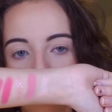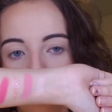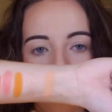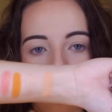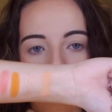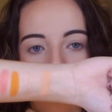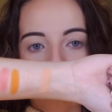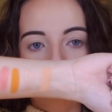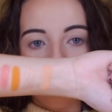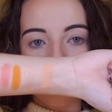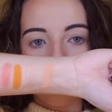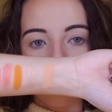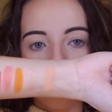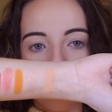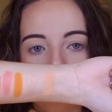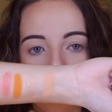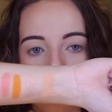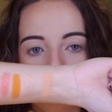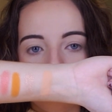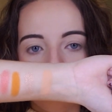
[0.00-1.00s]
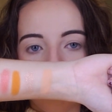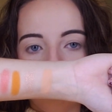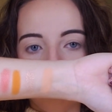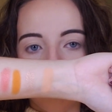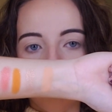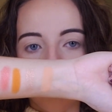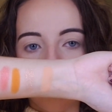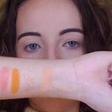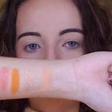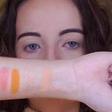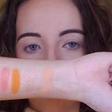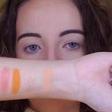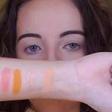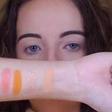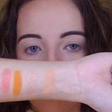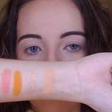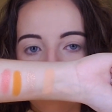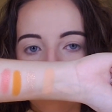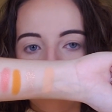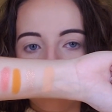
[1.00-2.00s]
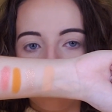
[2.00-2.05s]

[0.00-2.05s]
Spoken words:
That's the second column.